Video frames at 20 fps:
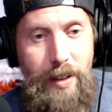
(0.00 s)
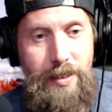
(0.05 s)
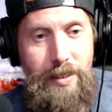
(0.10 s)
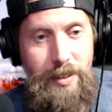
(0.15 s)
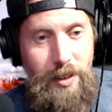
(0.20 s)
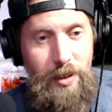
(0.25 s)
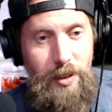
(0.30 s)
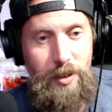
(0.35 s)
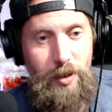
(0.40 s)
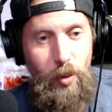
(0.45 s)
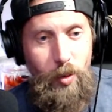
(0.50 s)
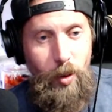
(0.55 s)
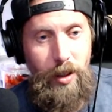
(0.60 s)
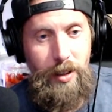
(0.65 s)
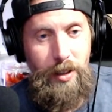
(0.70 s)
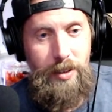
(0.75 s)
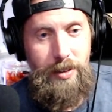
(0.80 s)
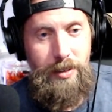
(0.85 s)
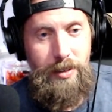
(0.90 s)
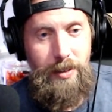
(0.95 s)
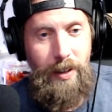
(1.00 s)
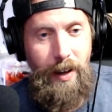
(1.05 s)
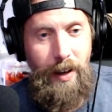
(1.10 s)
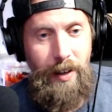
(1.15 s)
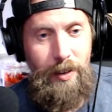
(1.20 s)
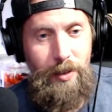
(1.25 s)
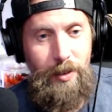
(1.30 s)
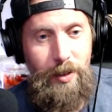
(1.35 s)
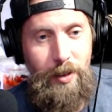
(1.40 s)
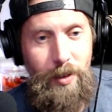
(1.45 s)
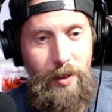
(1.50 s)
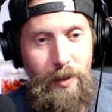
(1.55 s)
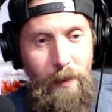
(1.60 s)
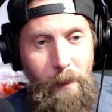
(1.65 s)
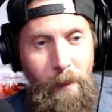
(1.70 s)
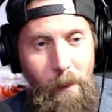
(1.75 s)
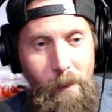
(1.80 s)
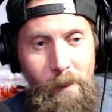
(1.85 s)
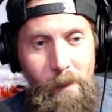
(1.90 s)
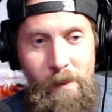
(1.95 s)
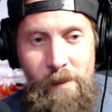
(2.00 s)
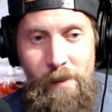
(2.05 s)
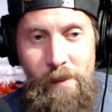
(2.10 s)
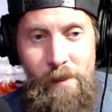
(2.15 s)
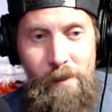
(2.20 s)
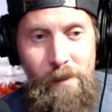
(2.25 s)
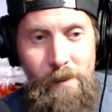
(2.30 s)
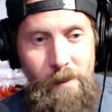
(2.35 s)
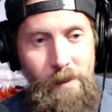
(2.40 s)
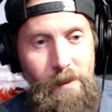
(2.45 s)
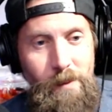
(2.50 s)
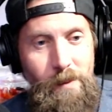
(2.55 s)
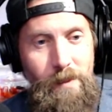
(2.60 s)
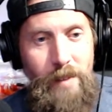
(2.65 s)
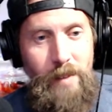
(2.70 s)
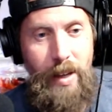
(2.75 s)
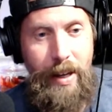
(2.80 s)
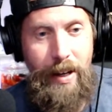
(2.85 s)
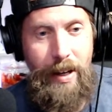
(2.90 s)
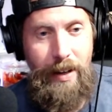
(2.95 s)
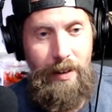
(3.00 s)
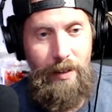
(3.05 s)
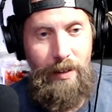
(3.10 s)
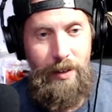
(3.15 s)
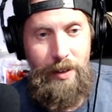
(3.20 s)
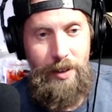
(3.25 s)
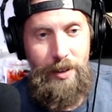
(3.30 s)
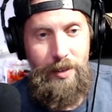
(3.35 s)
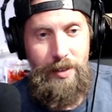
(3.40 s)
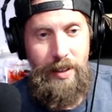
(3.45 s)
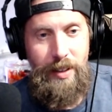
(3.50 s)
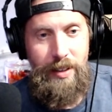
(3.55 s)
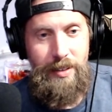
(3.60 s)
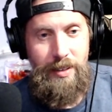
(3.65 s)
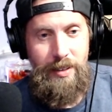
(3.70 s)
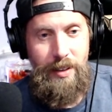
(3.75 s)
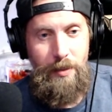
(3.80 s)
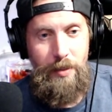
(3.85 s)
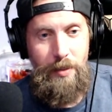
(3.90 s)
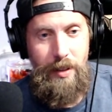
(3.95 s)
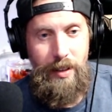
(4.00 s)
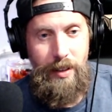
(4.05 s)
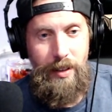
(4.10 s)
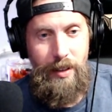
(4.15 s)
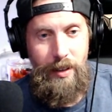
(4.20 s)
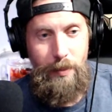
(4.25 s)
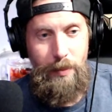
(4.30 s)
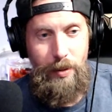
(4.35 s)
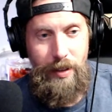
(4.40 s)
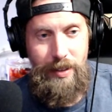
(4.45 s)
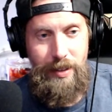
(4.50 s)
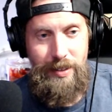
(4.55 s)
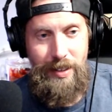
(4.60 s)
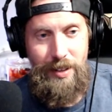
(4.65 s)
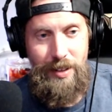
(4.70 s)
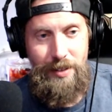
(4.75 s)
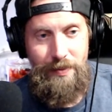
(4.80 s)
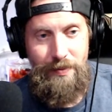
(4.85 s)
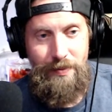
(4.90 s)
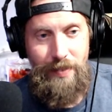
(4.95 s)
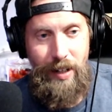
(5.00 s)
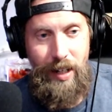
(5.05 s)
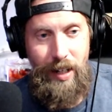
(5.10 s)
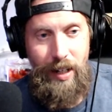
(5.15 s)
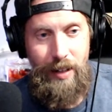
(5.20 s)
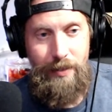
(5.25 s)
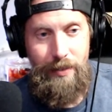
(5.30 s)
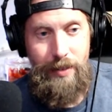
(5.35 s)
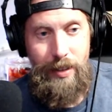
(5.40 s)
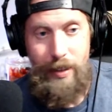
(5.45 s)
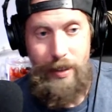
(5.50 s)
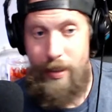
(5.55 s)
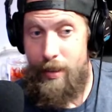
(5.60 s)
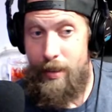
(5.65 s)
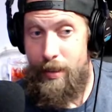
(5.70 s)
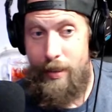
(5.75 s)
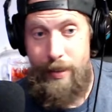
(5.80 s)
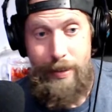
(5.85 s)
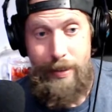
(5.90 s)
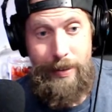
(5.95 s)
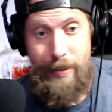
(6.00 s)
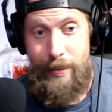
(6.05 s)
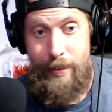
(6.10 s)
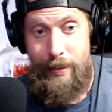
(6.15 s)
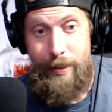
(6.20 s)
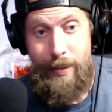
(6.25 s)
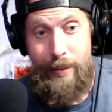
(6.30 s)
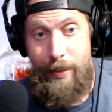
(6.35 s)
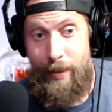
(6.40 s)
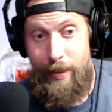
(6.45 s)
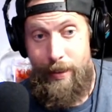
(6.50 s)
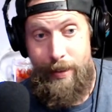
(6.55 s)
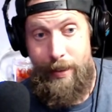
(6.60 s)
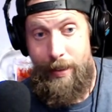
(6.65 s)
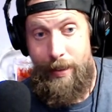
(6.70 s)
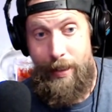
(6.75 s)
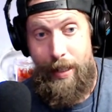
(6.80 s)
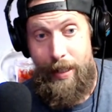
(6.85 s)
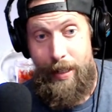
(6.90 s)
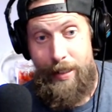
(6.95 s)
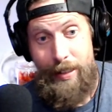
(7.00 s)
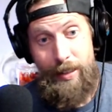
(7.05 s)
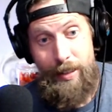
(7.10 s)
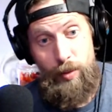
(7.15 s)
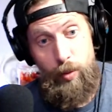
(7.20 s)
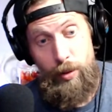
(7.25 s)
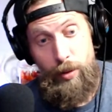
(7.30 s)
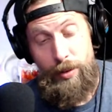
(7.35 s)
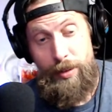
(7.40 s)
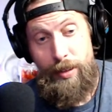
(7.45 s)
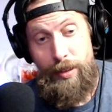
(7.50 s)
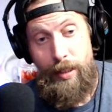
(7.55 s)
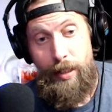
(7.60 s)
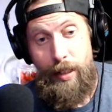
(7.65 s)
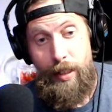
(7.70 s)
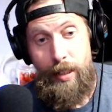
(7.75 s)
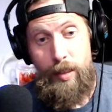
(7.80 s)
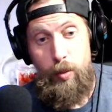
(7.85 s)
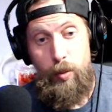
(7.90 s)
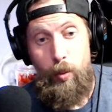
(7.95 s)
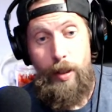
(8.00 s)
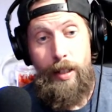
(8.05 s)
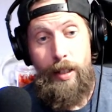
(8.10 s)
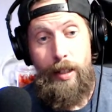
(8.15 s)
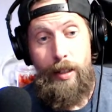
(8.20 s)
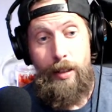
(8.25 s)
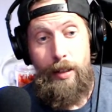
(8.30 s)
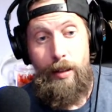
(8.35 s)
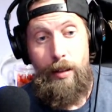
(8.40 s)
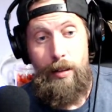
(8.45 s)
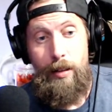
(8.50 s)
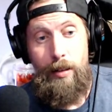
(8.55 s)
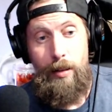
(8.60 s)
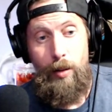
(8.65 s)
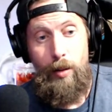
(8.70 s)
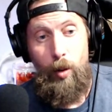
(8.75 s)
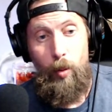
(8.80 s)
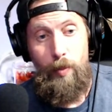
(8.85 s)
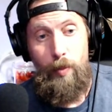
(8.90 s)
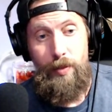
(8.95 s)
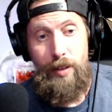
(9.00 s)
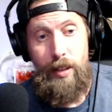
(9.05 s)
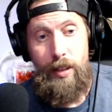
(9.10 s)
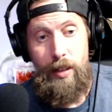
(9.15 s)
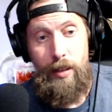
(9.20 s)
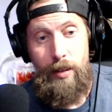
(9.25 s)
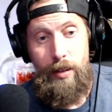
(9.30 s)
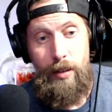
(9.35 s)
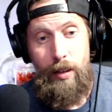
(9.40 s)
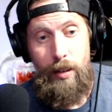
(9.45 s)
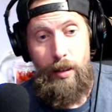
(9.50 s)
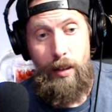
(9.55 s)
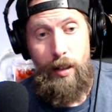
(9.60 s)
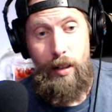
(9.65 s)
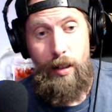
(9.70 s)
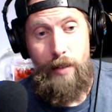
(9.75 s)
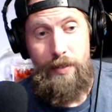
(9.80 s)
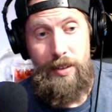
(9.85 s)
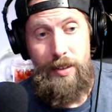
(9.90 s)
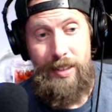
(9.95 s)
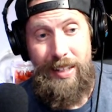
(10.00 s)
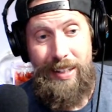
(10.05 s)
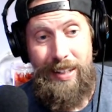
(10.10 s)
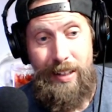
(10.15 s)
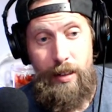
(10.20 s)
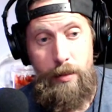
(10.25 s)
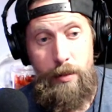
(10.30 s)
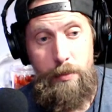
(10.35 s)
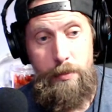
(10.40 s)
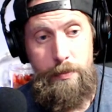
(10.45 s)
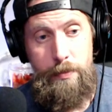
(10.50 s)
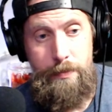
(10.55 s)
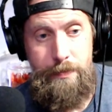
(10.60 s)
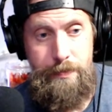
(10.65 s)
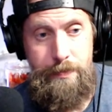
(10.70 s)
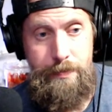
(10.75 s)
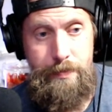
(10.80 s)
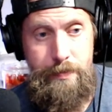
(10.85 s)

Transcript: That's a good question. I don't know. Hmm. How hard do you think it's going to be to get a PlayStation 5? I guess we'll see next week. Hopefully, a lot of us get them.